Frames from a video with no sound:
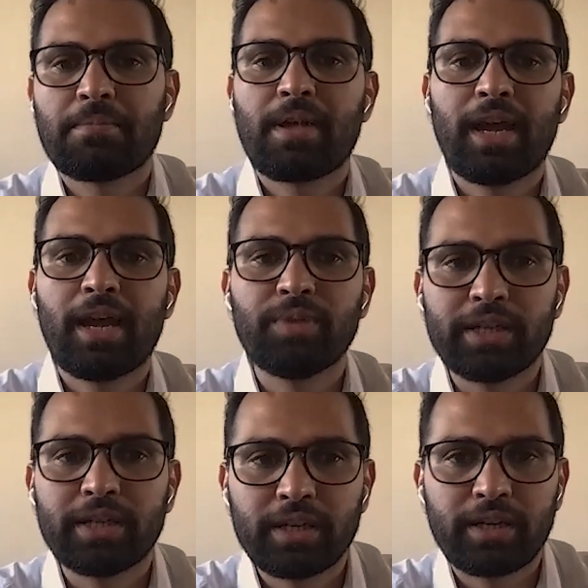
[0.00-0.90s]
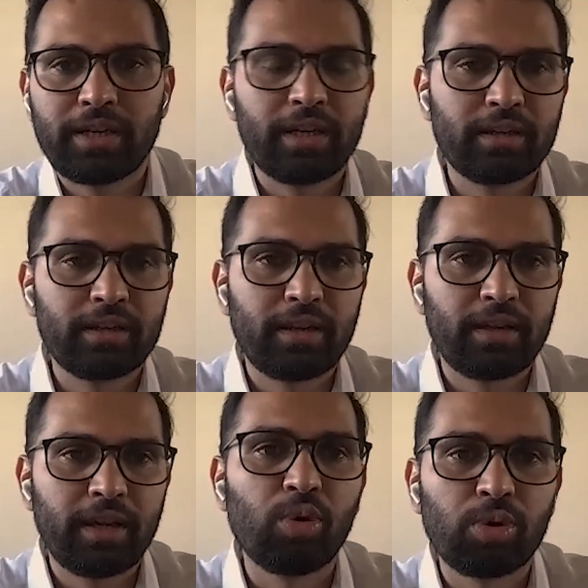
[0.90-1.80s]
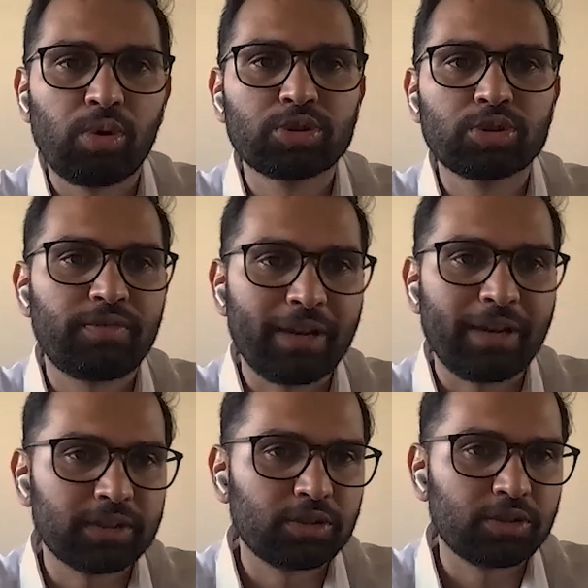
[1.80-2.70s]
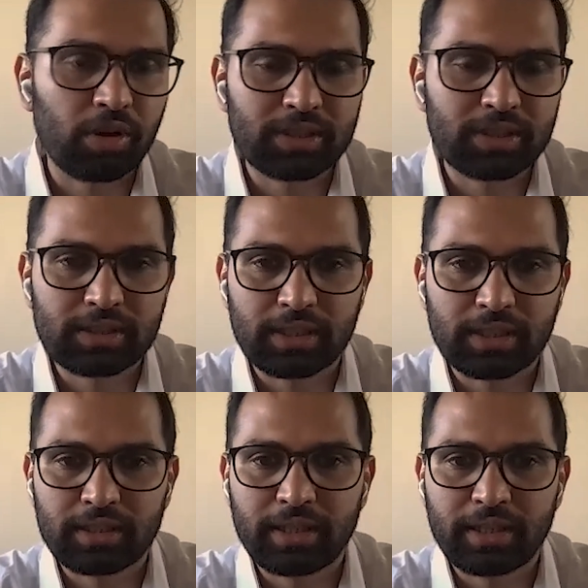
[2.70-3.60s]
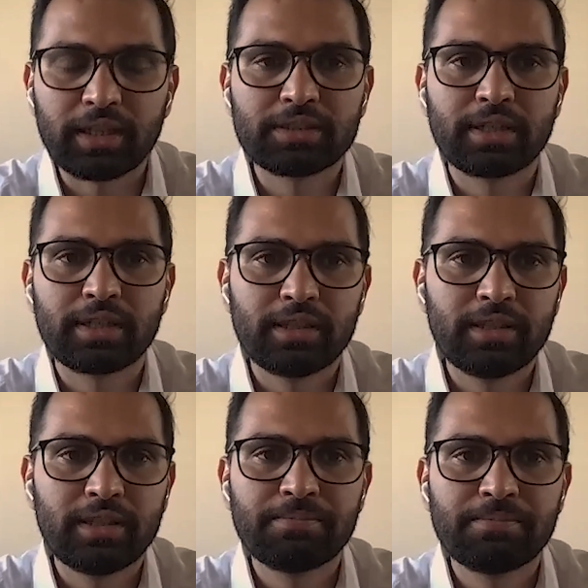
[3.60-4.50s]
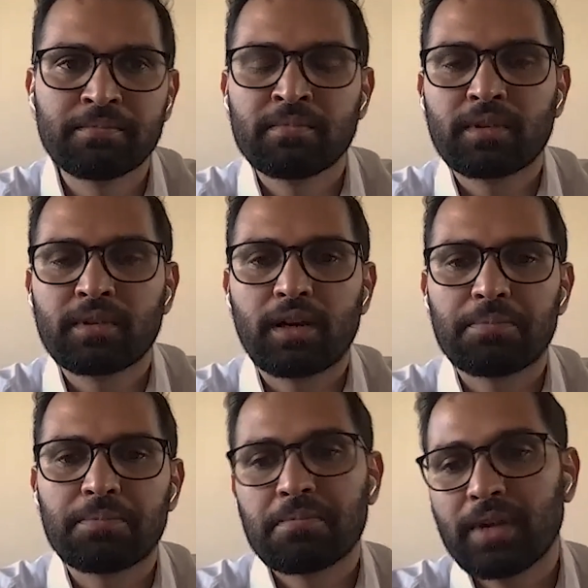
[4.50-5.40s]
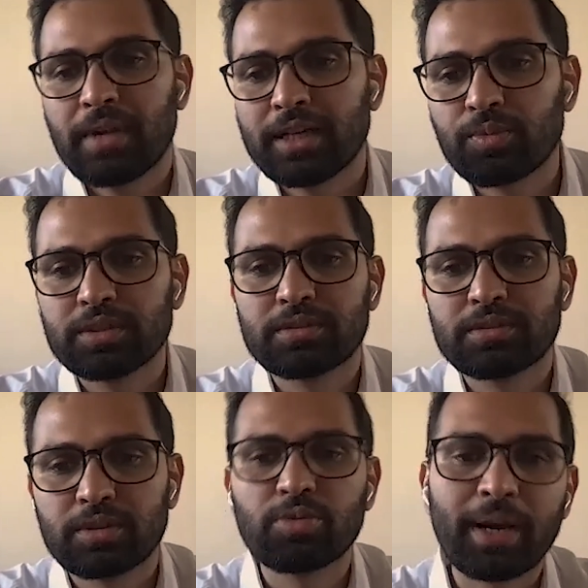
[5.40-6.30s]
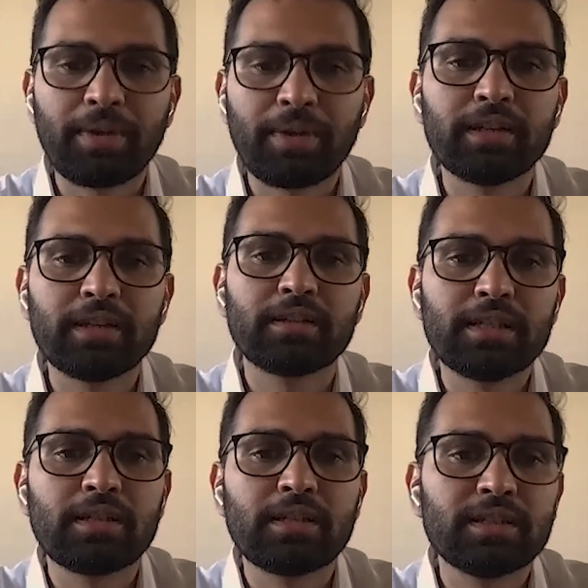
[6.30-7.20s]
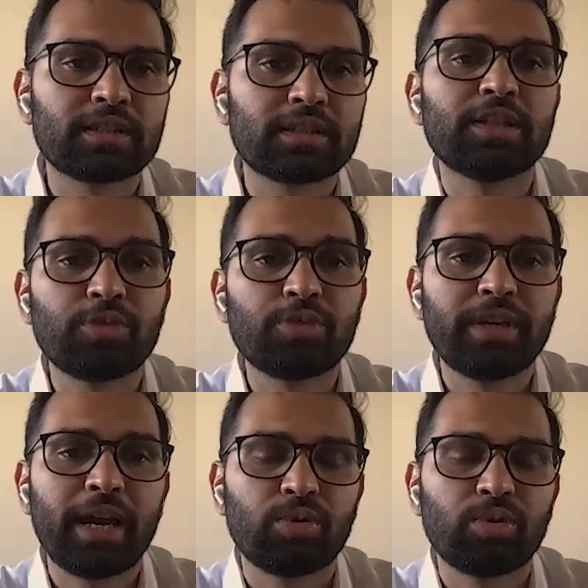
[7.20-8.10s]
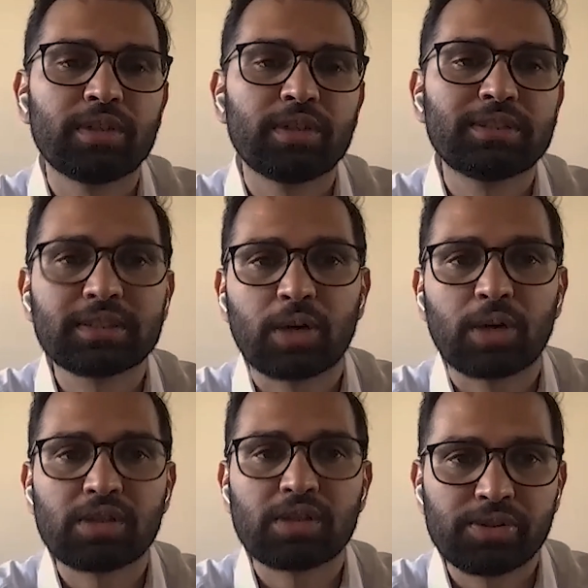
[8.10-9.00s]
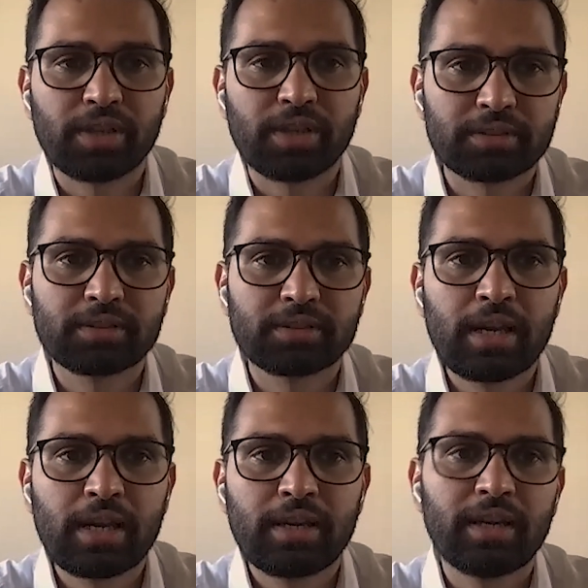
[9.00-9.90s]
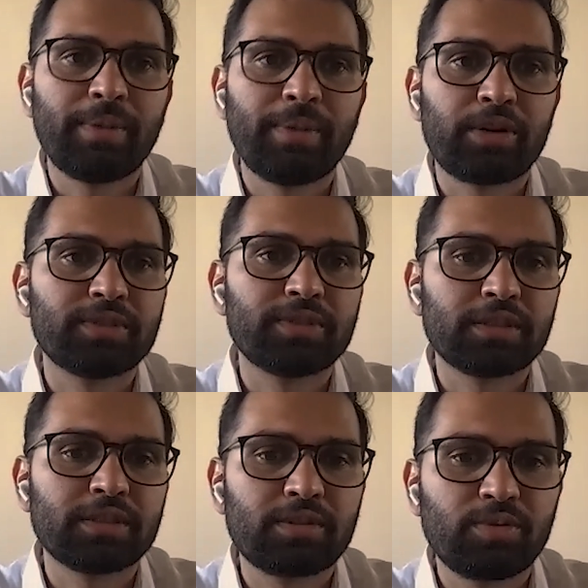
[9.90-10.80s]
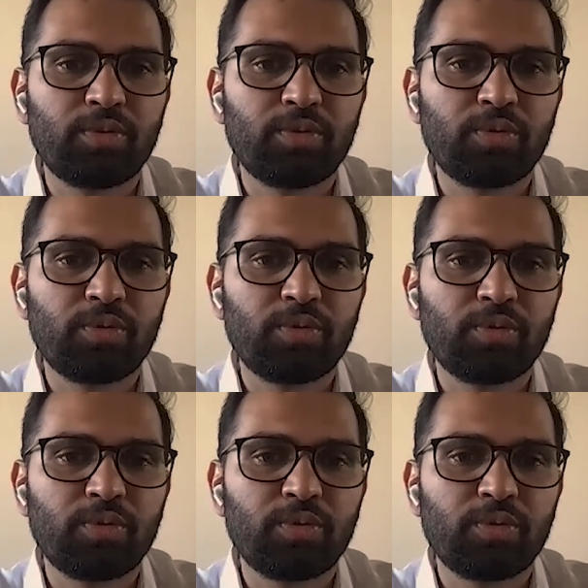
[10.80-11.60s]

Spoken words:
And we did it in a whole host of languages, not just in English and Hindi. And it was, to my mind, decently successful. We had over 6,000 consults in a matter of just 1 month.